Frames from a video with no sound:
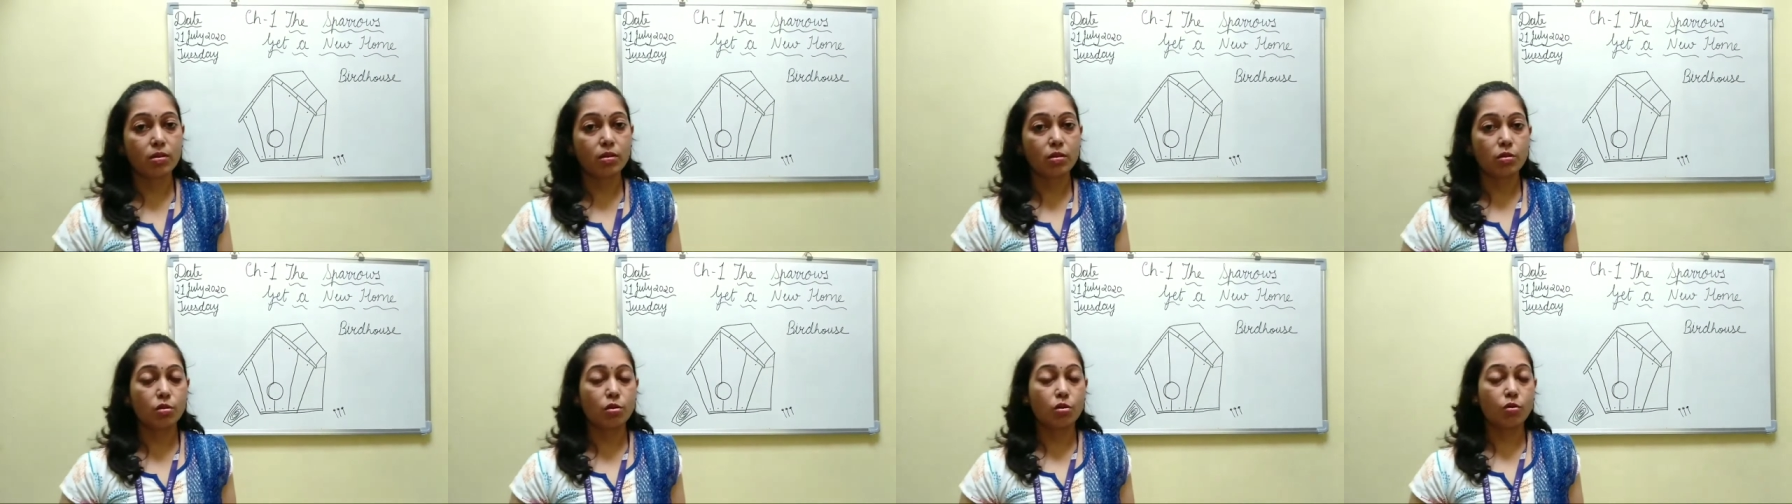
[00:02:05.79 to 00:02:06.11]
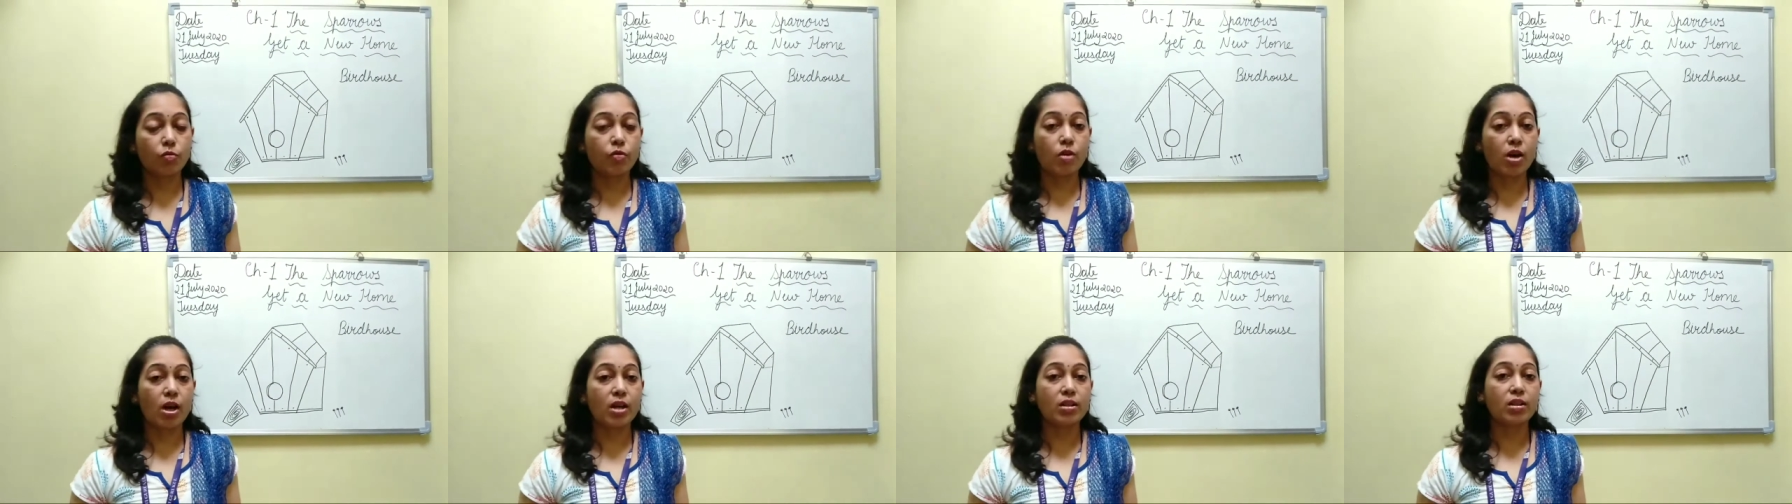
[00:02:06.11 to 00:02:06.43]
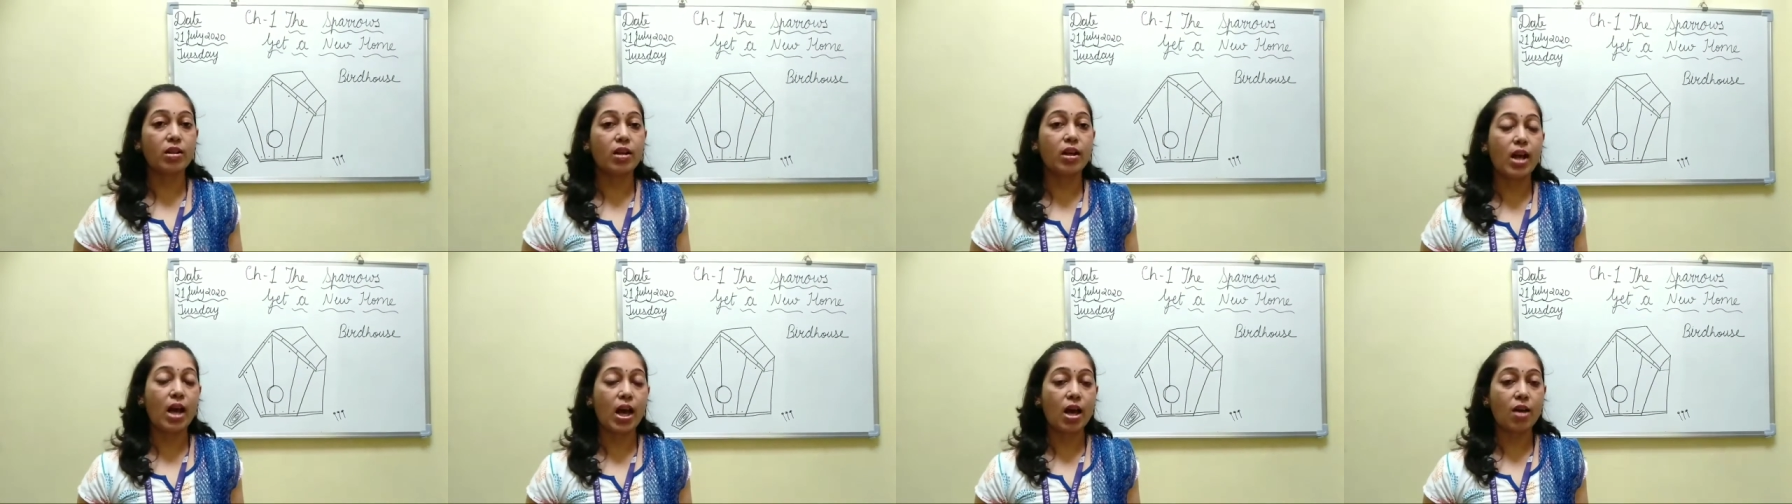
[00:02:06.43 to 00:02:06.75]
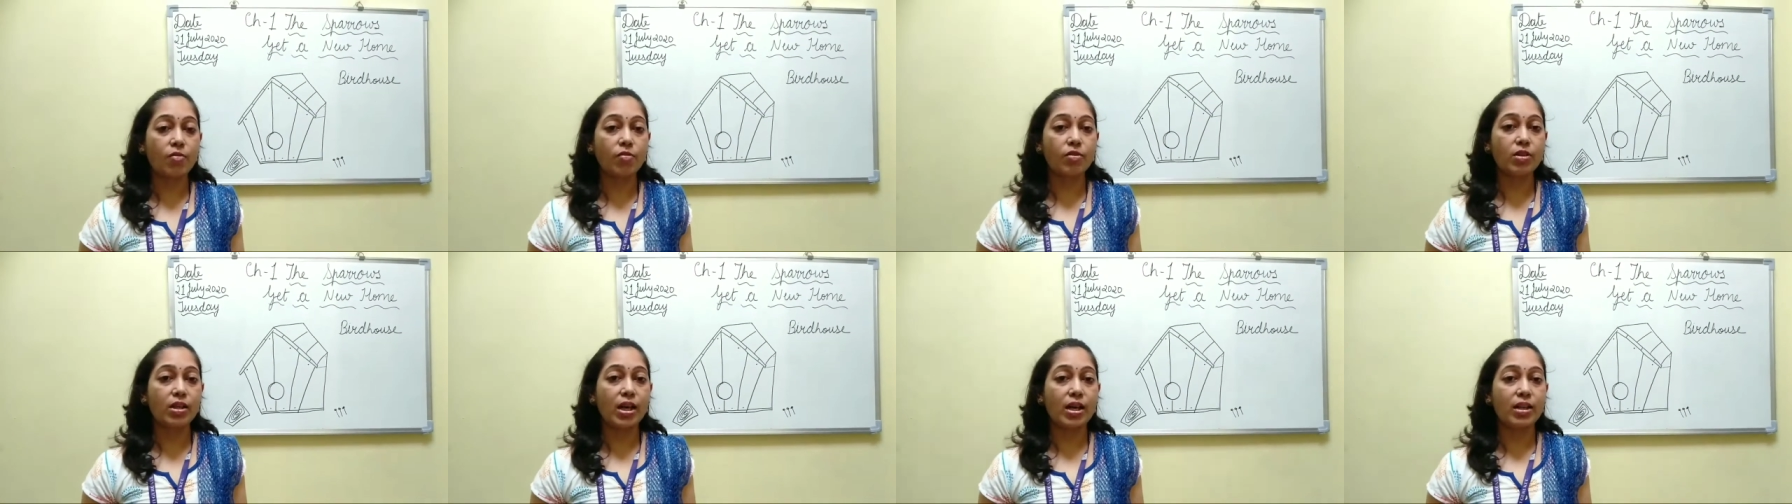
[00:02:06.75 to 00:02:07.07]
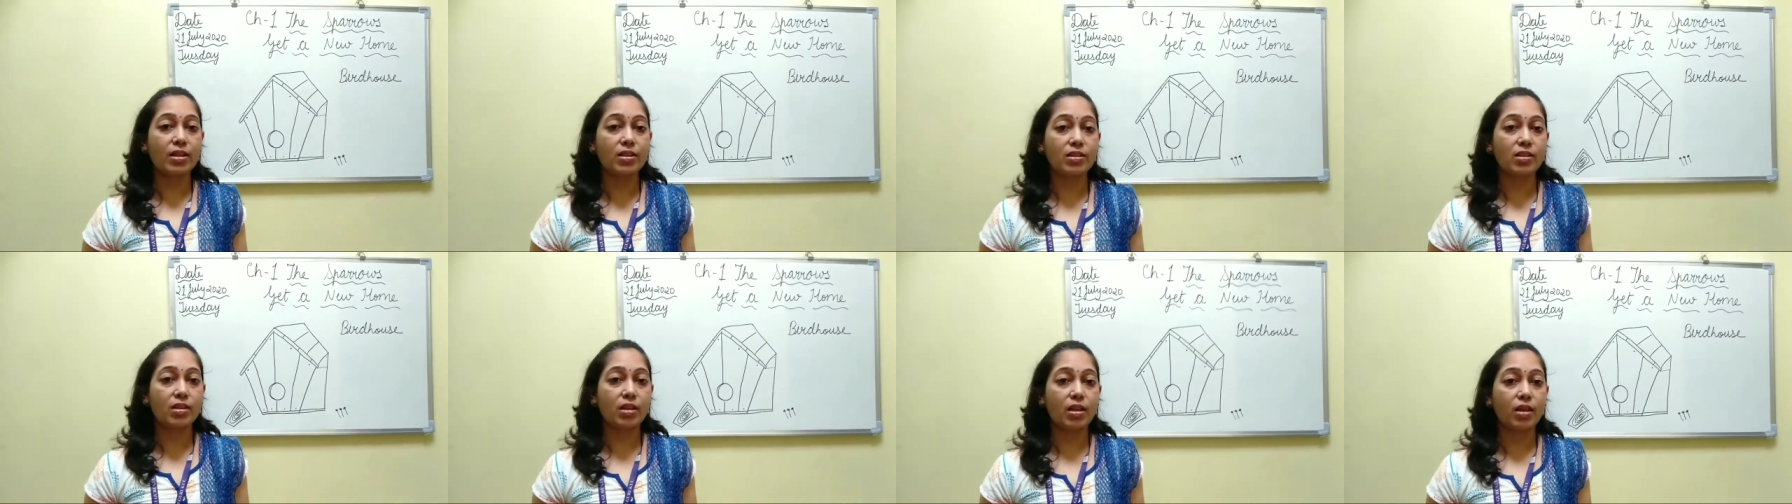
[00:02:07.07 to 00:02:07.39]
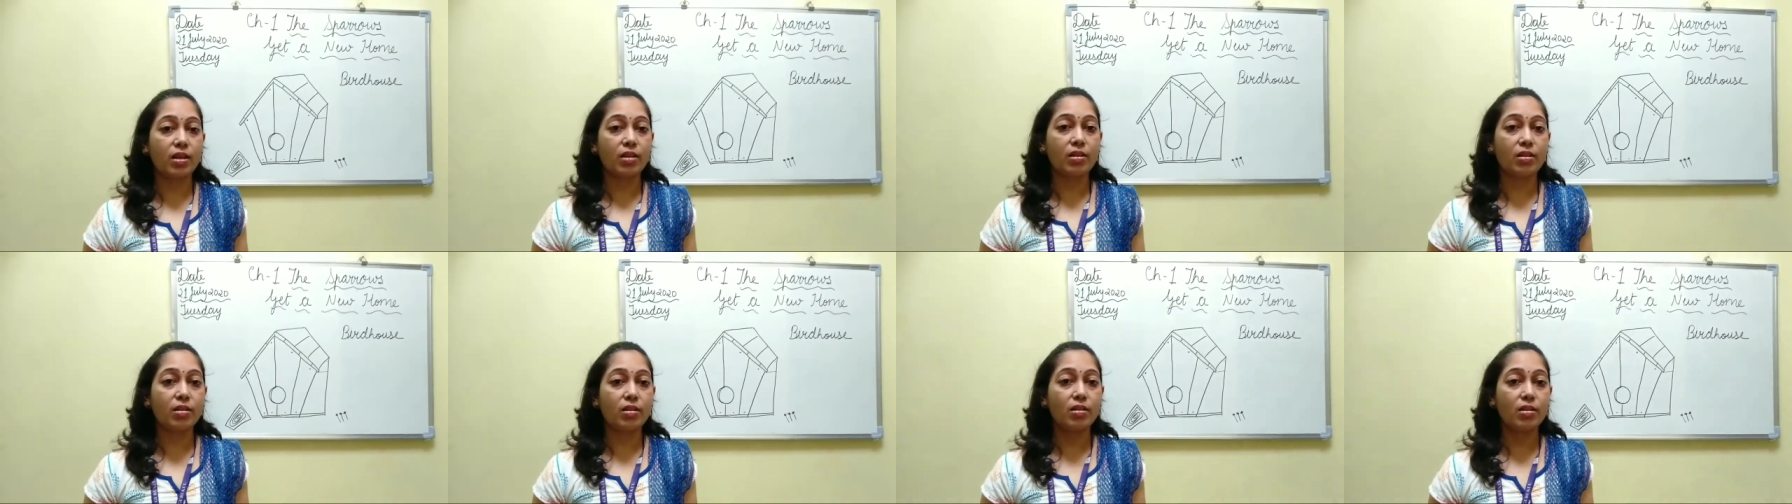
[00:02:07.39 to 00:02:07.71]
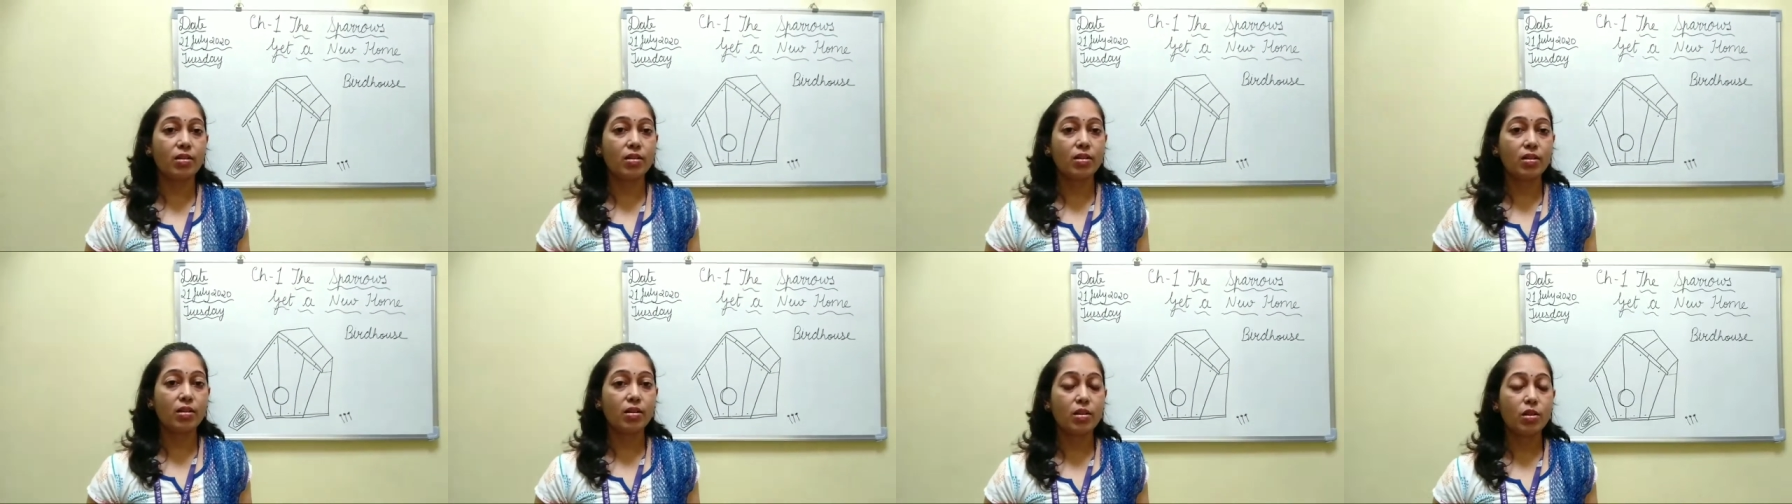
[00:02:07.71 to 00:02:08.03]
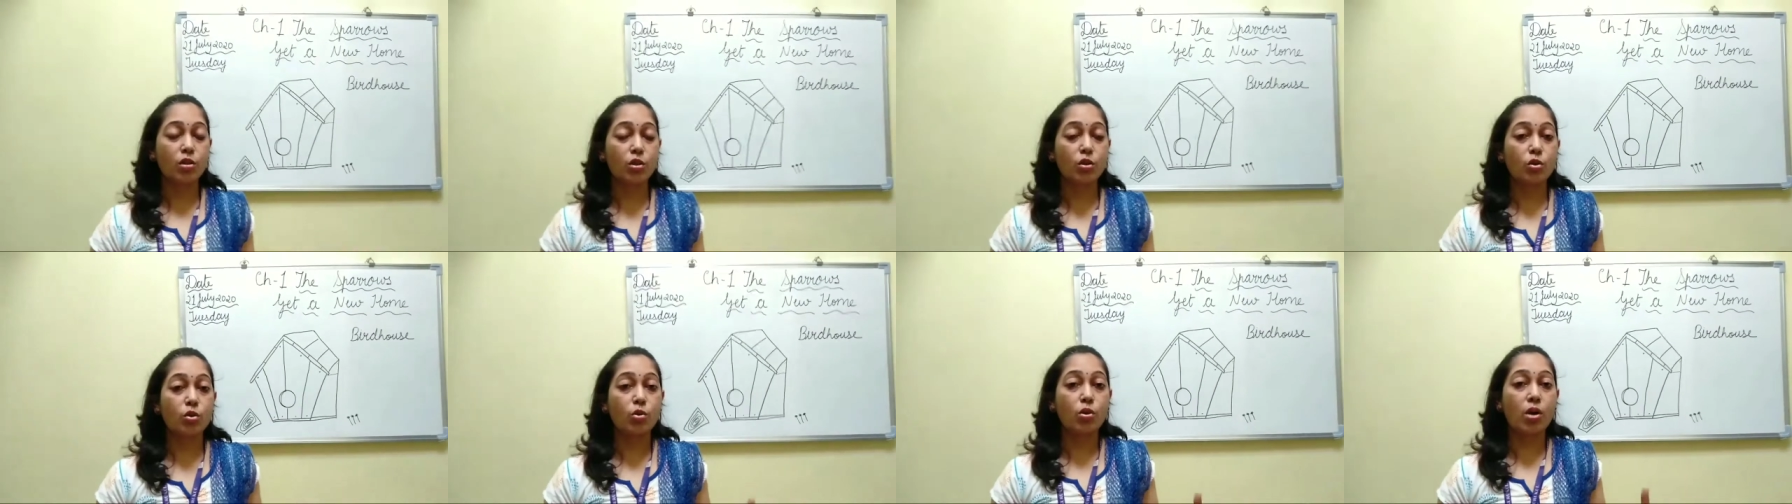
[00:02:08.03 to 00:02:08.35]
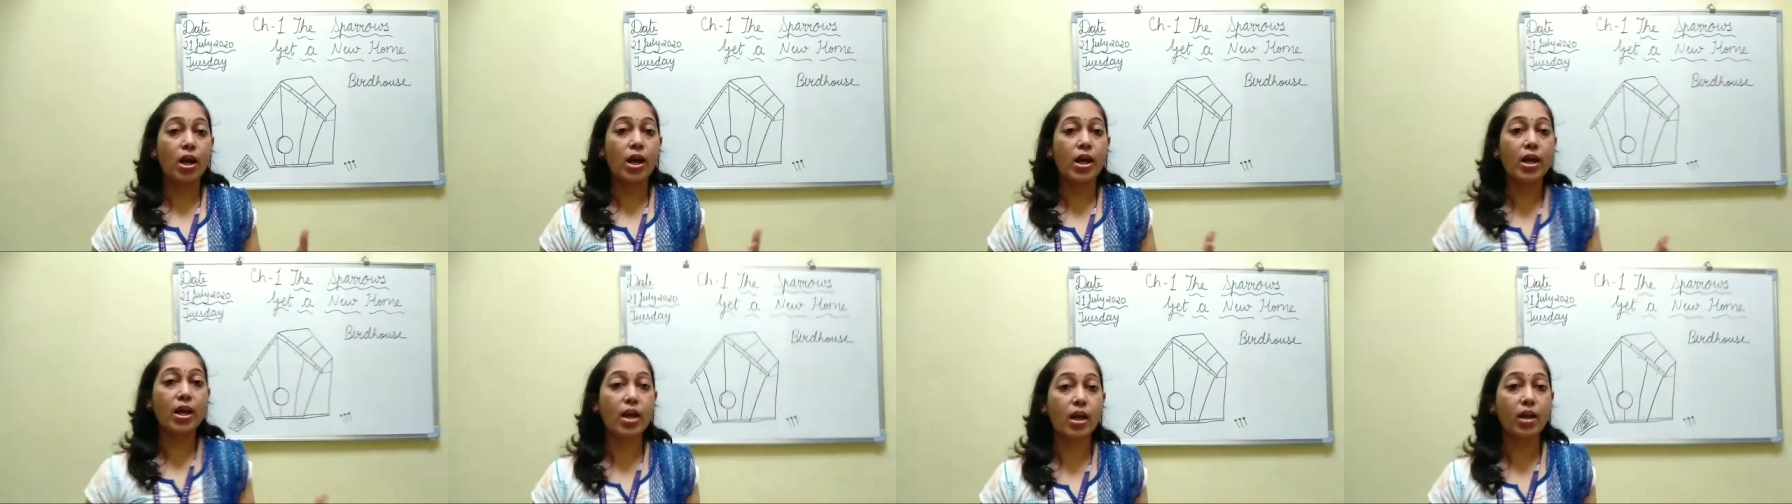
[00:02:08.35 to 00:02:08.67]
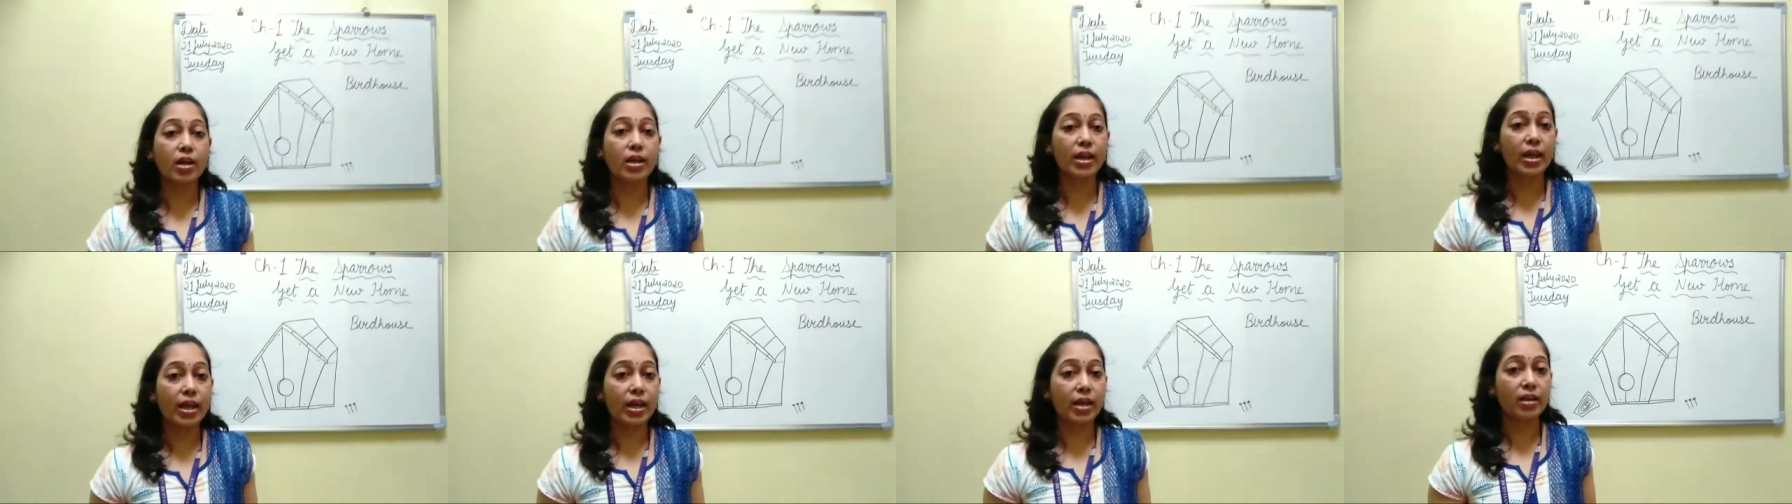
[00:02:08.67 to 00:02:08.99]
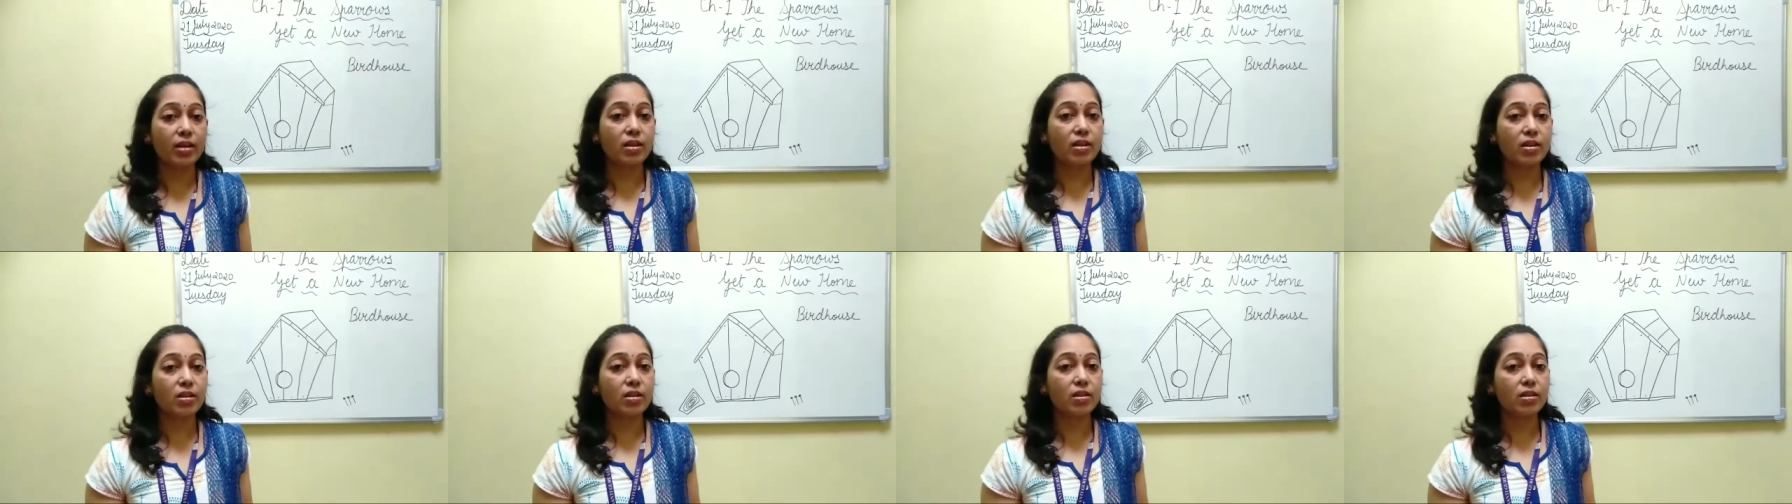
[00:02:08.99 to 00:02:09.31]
So father laughed and said, try again,